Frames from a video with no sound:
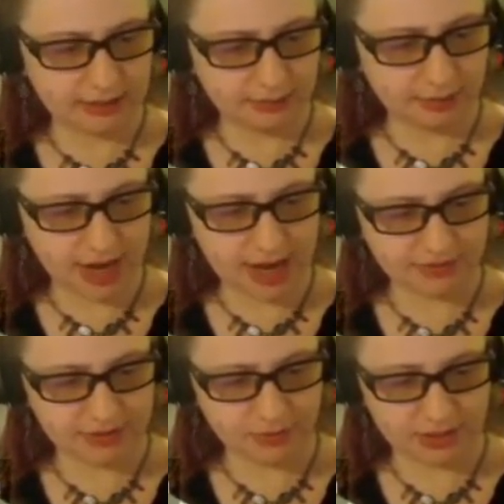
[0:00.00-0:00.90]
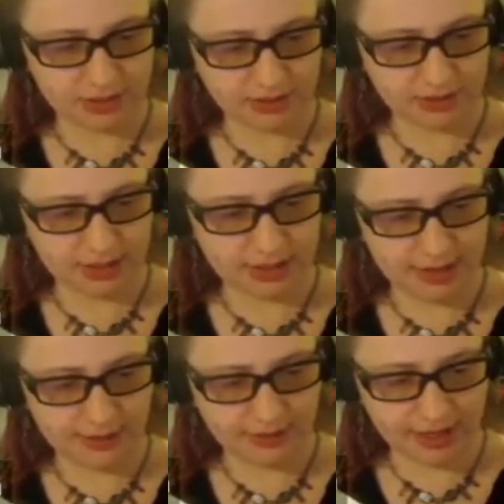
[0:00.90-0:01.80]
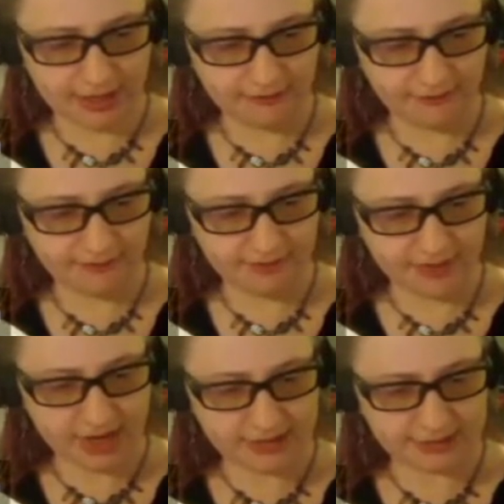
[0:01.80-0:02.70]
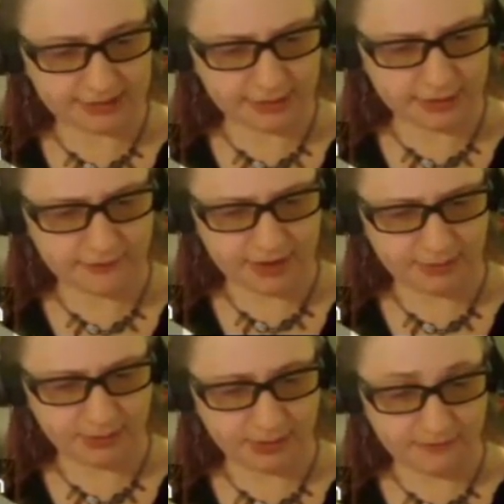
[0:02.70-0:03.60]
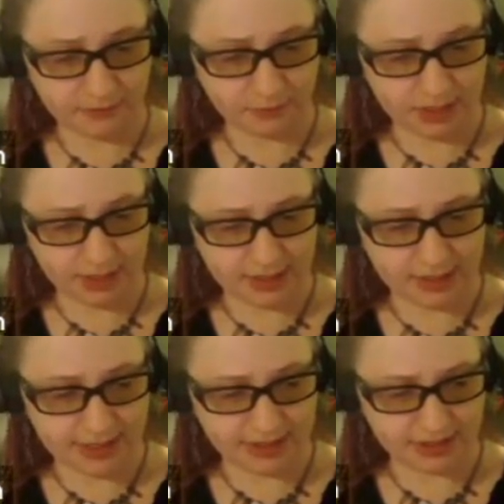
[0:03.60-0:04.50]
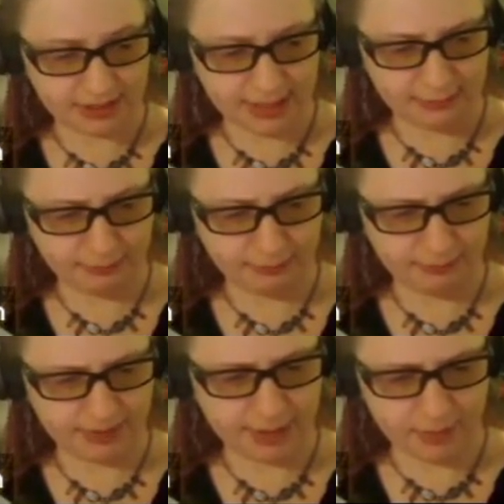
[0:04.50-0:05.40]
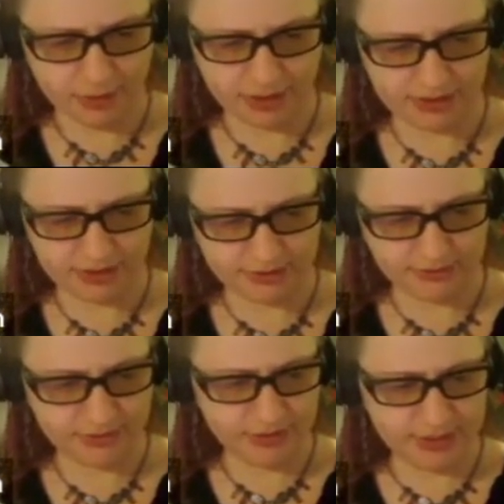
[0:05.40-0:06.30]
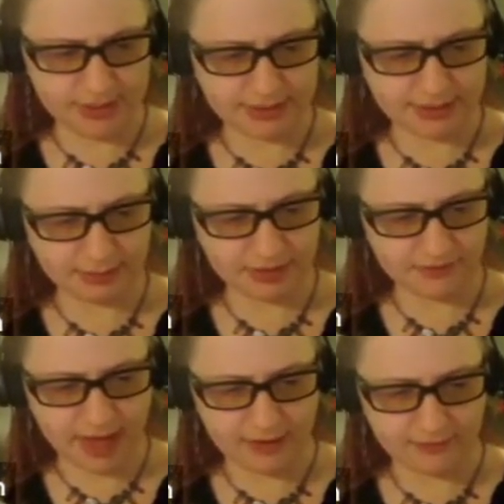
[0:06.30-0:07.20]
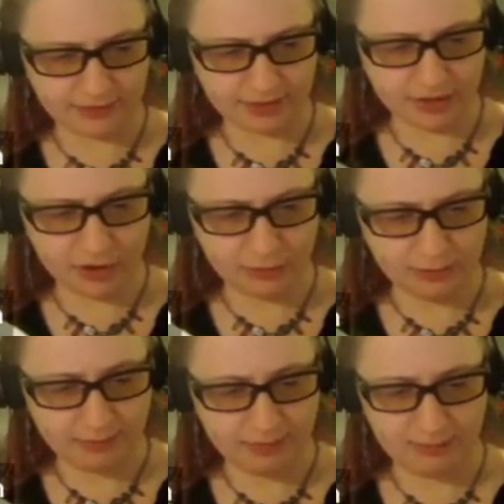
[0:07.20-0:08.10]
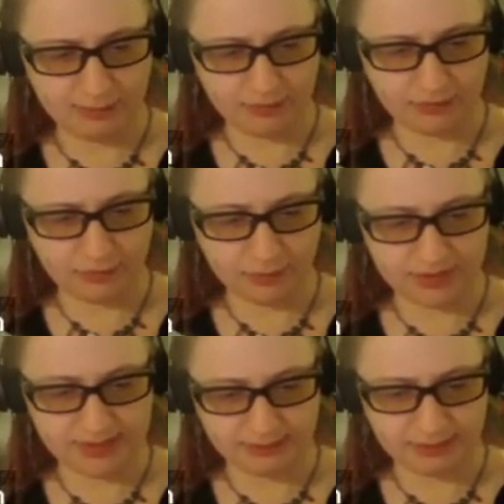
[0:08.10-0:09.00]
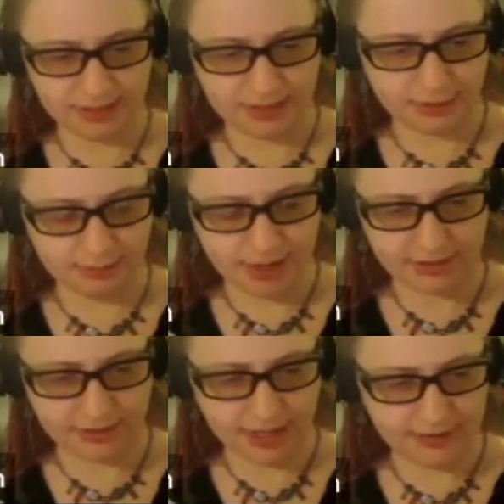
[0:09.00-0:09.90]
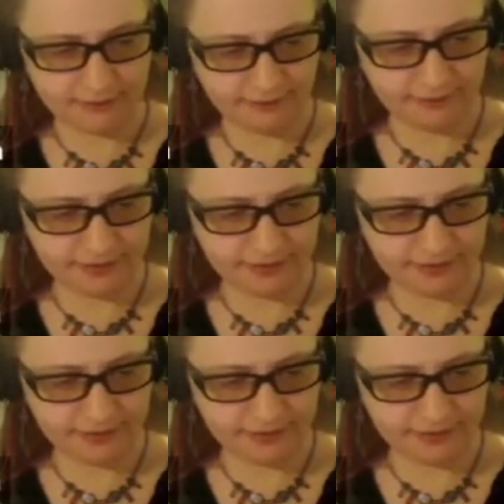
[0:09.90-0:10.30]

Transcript: Perhaps you will in another life. I didn't know if I believed in reincarnation then, but I wanted to believe Galvin and all my people would someday know a better life.